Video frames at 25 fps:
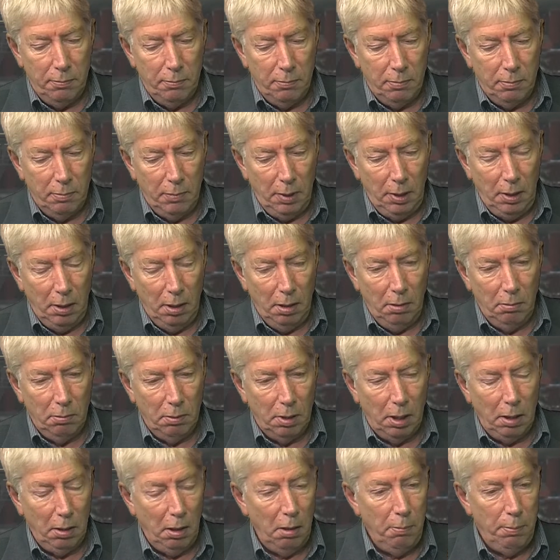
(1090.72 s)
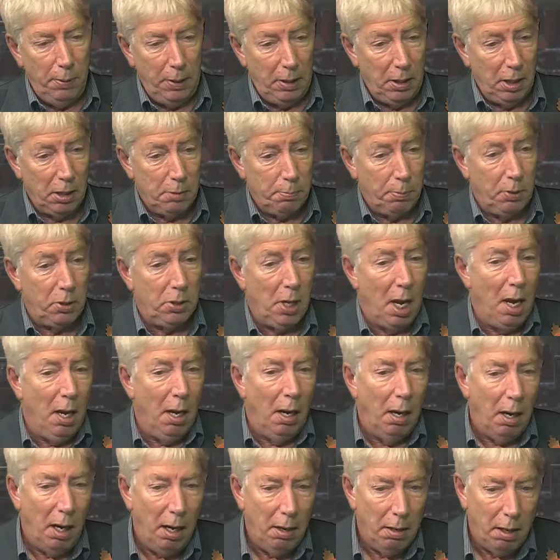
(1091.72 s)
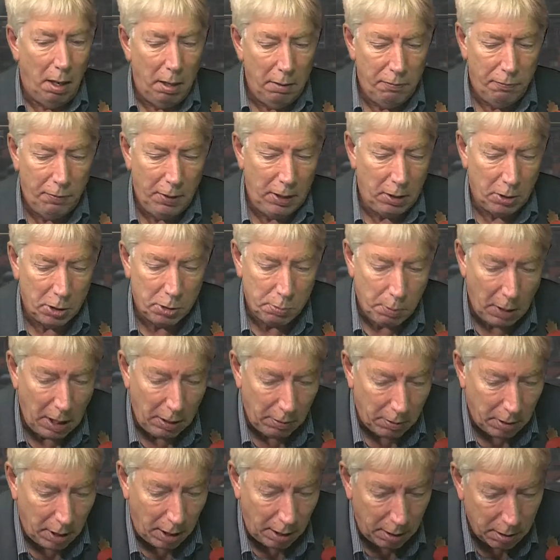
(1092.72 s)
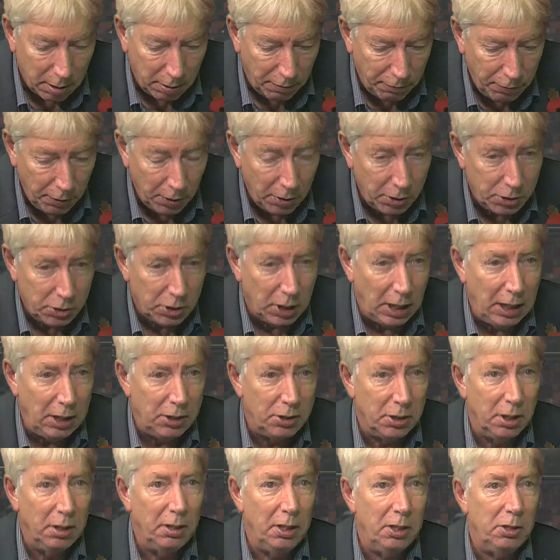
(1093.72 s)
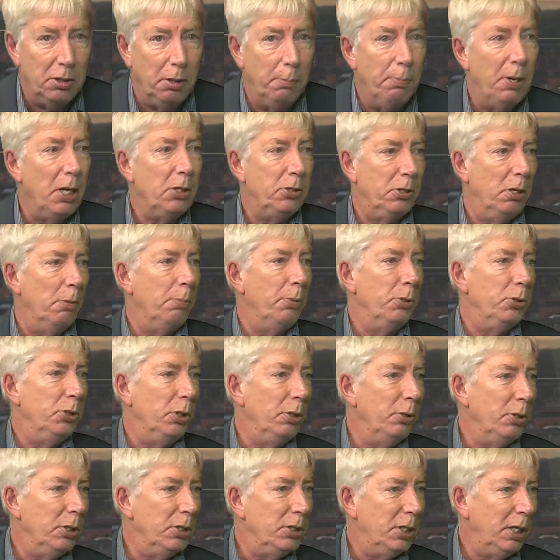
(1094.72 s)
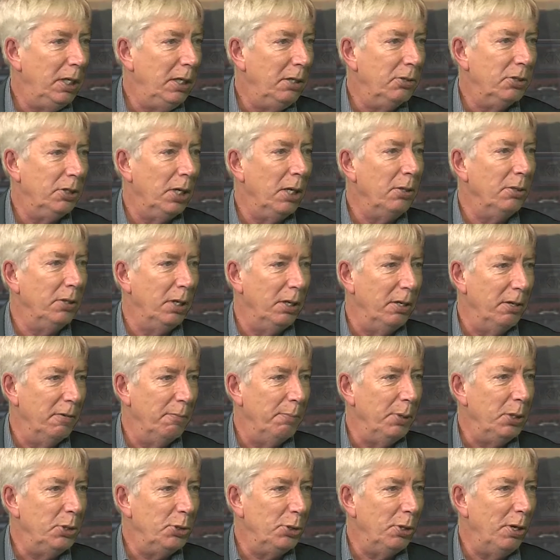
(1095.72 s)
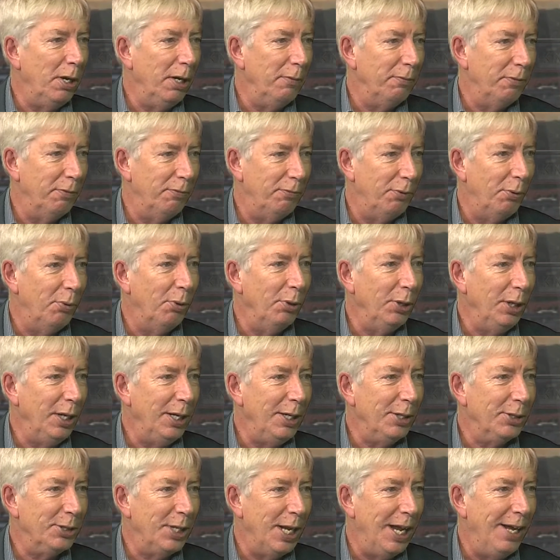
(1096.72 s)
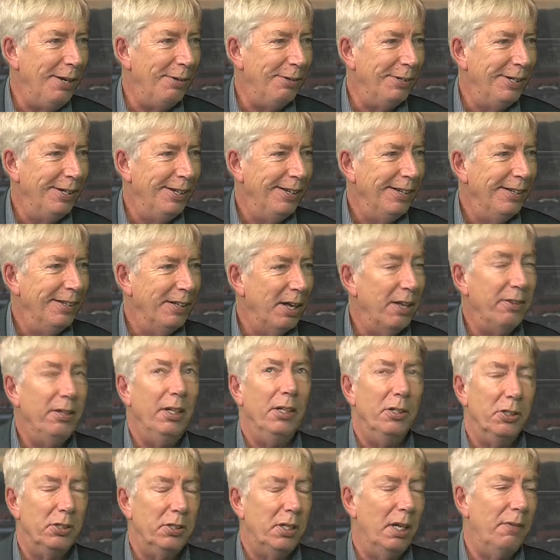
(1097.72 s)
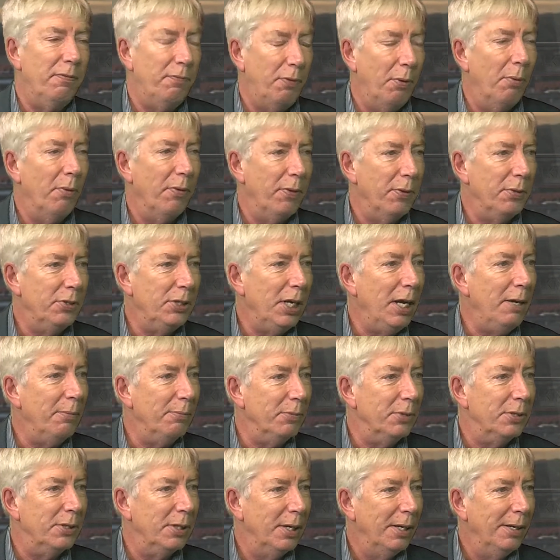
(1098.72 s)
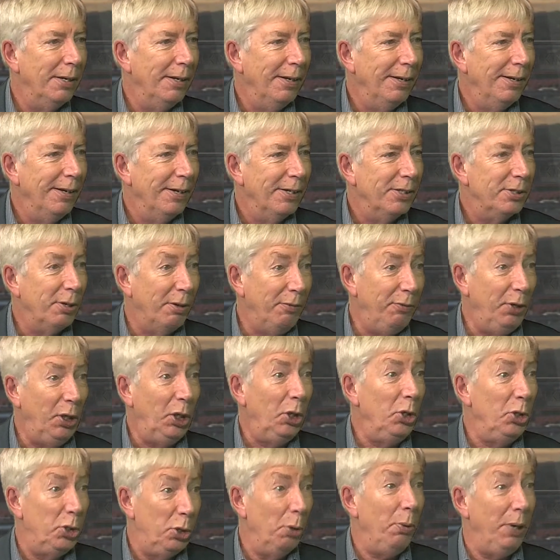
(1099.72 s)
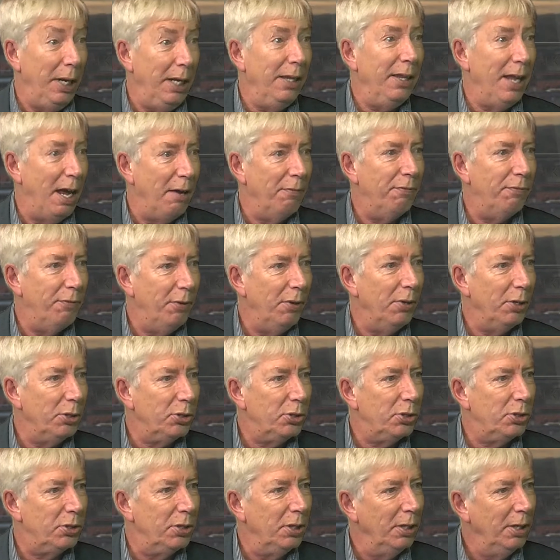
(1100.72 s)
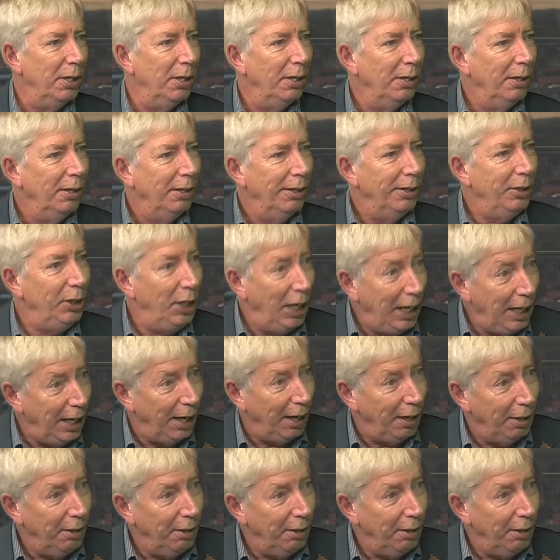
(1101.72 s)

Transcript: you know, I hope he does, because I feel as well that the first season is your best opportunity. Sunderland have been trying for 4 years now. I think this is their 4th attempt. So if you can do it in that first year,